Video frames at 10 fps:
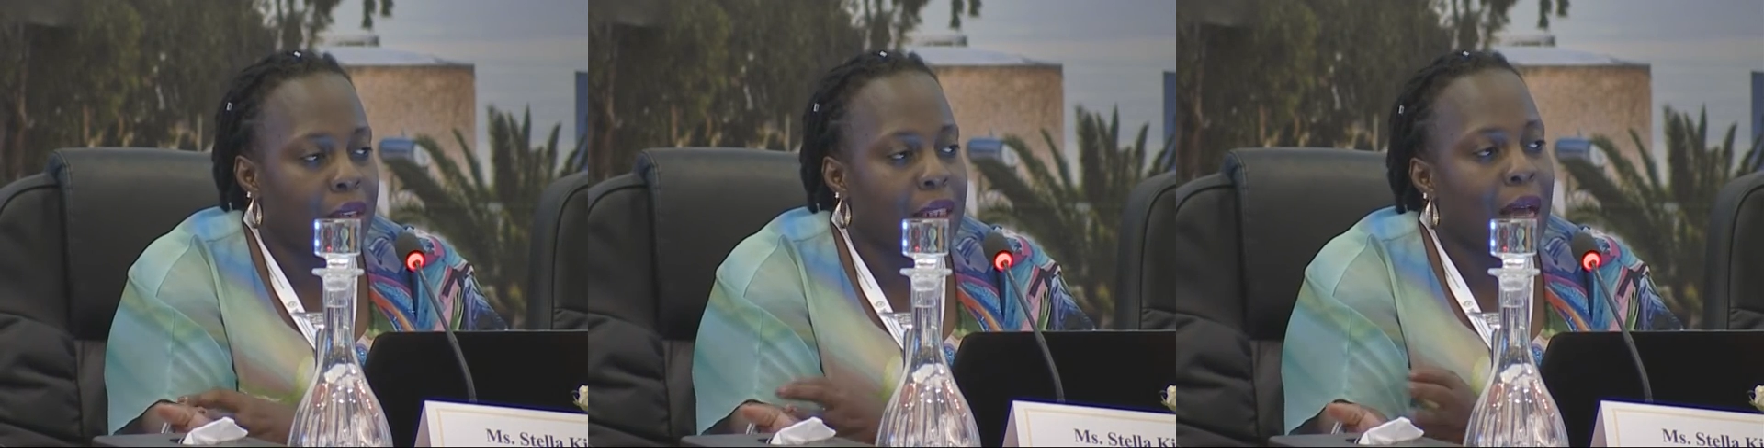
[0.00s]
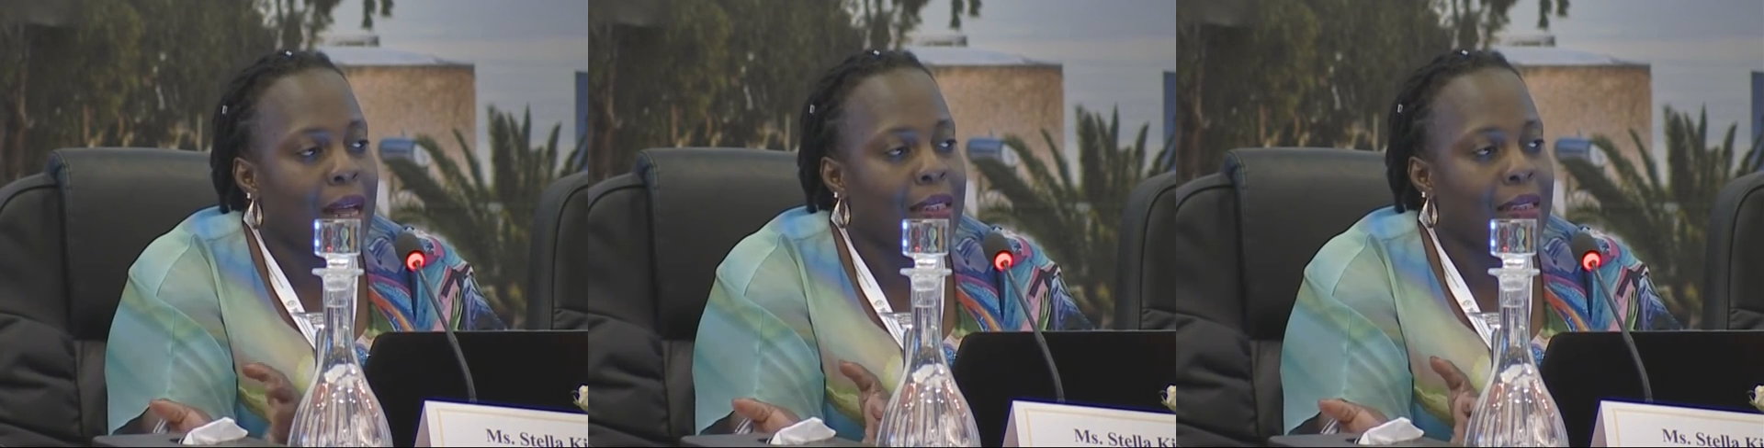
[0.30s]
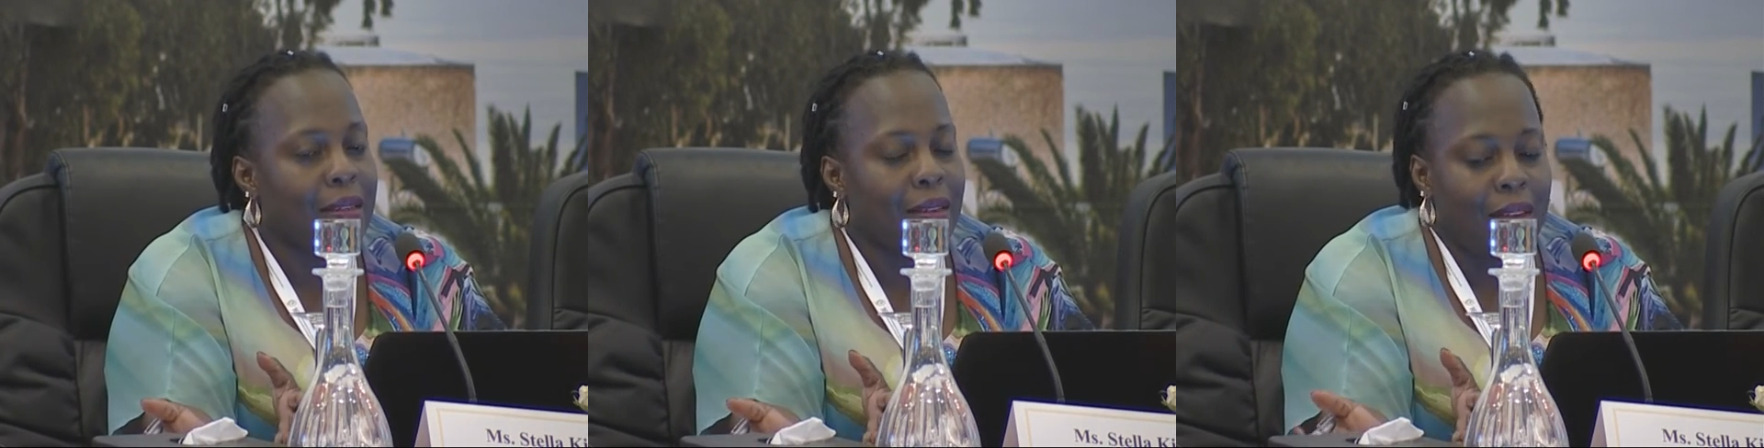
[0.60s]

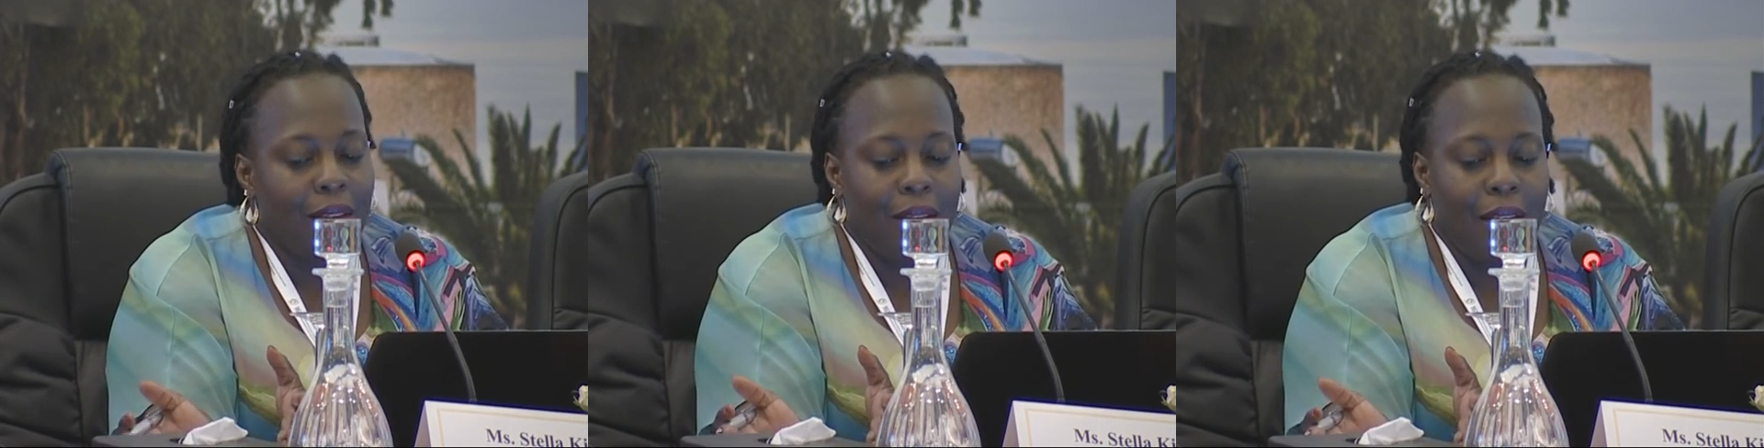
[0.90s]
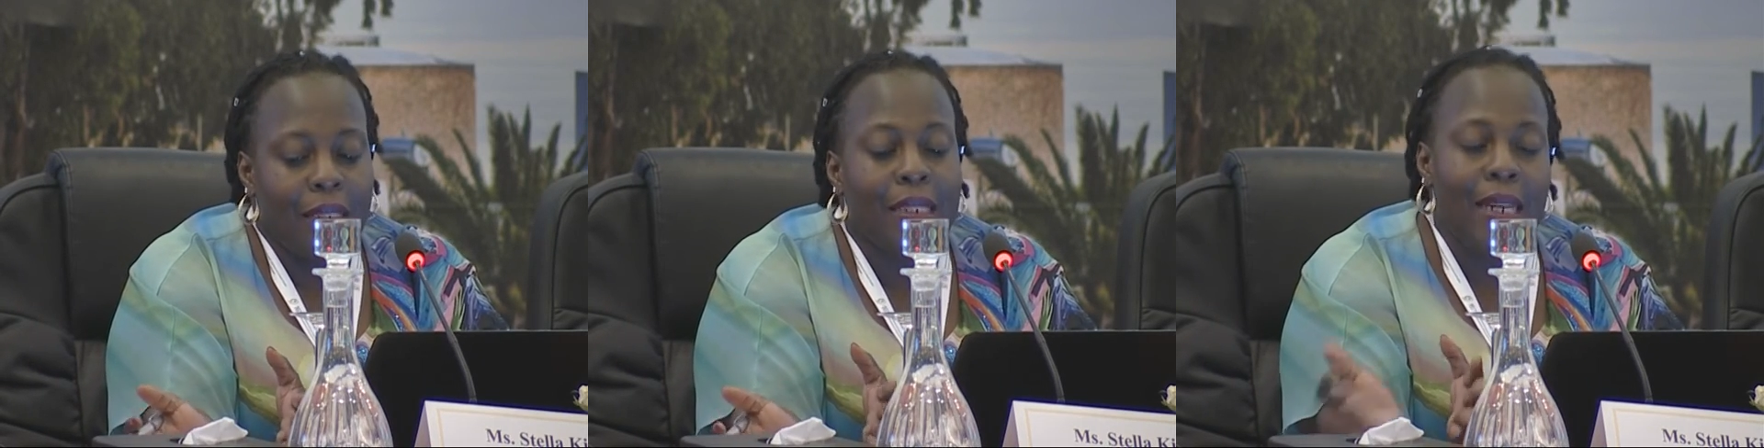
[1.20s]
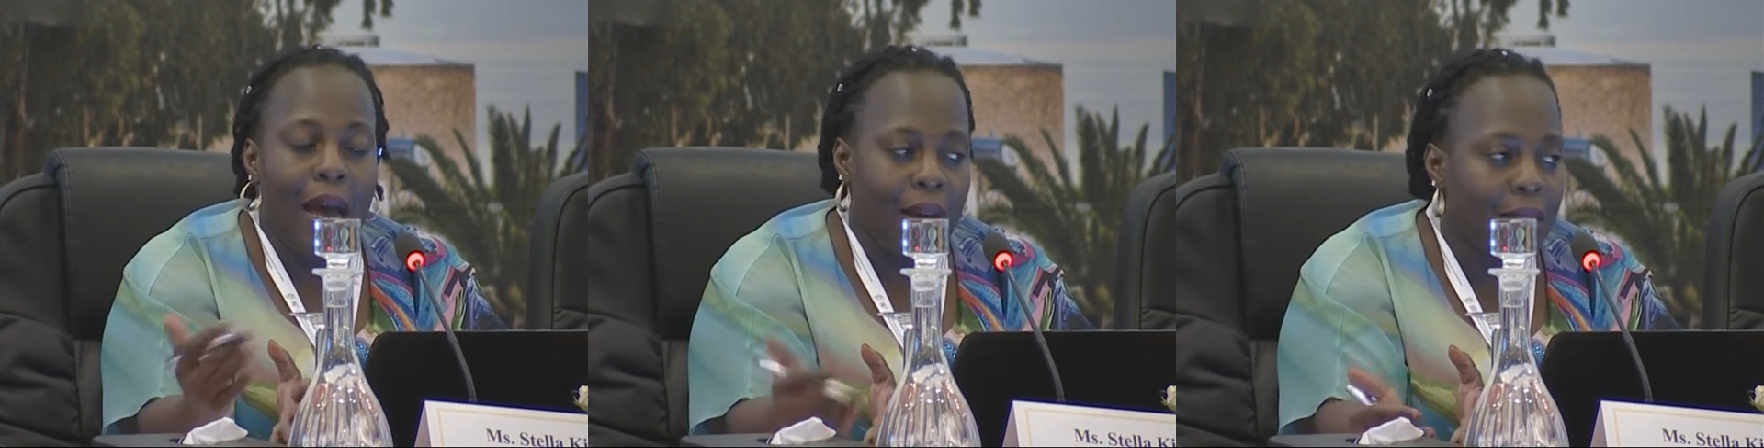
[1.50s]
it's
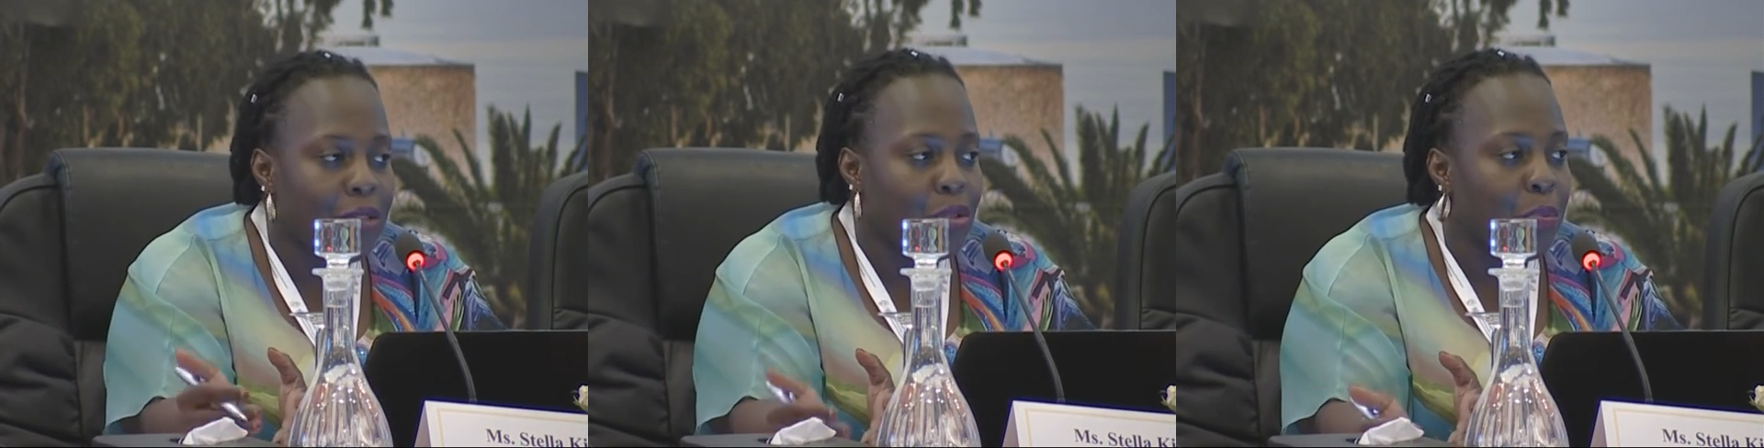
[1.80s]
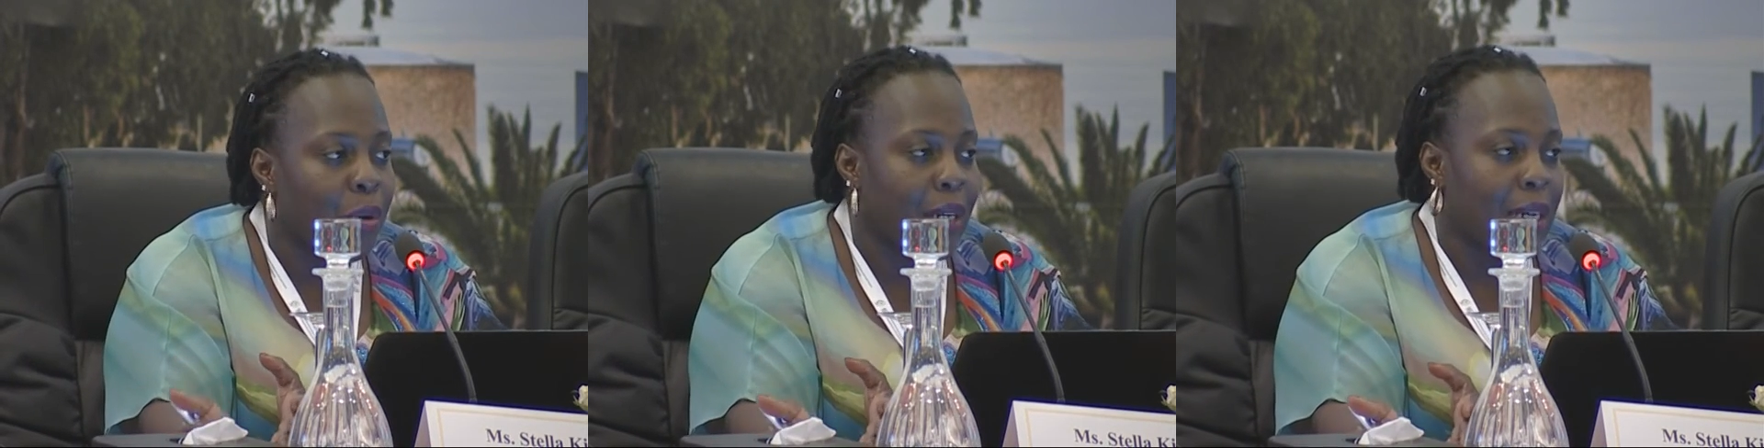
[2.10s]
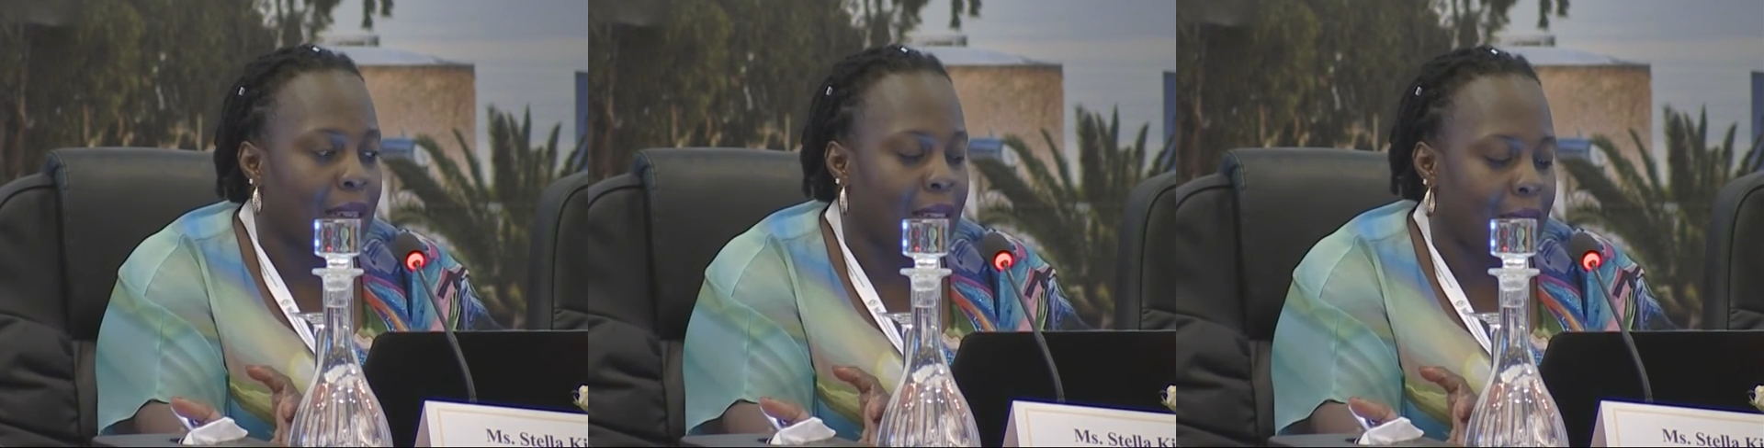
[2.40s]
tagged to
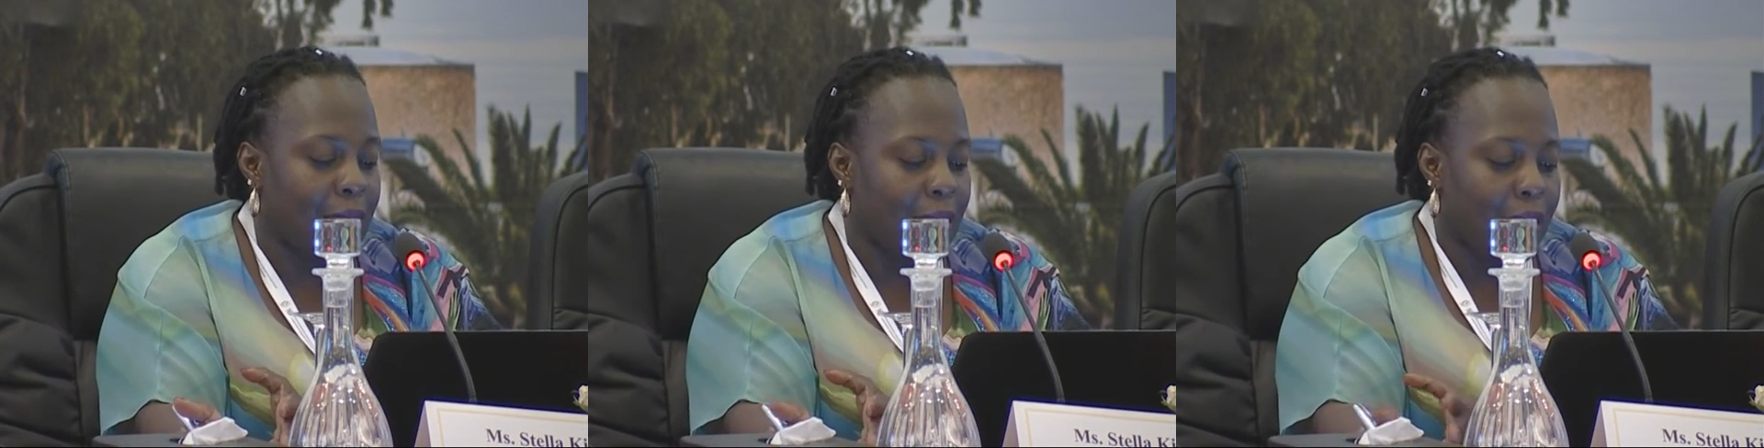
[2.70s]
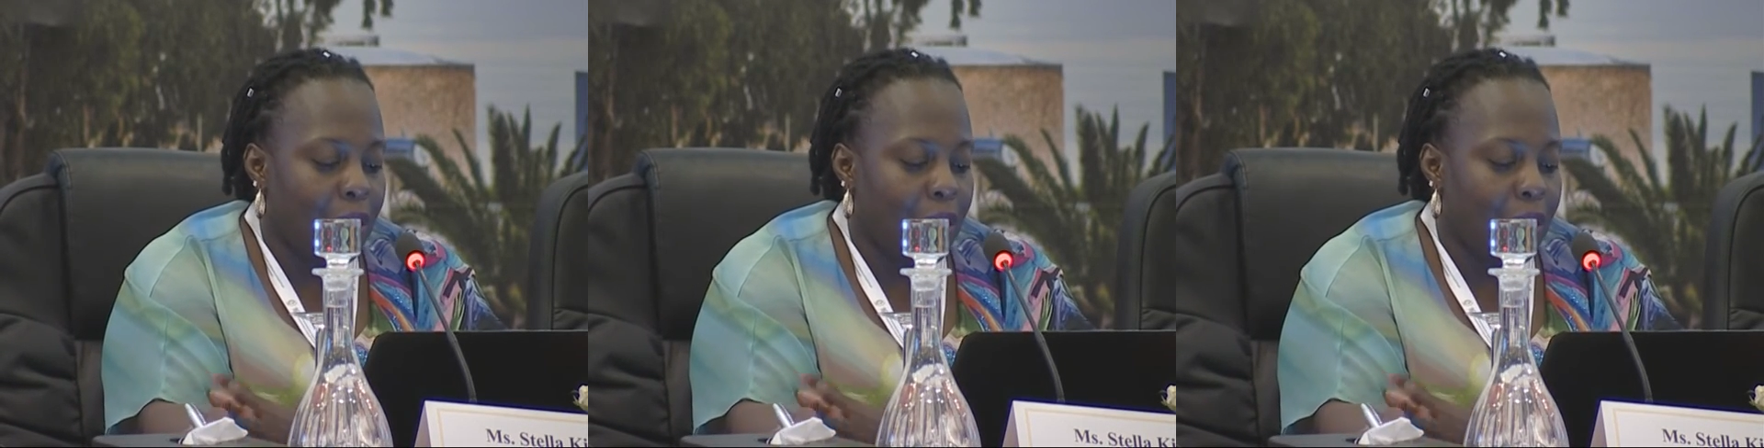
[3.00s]
pregnancy.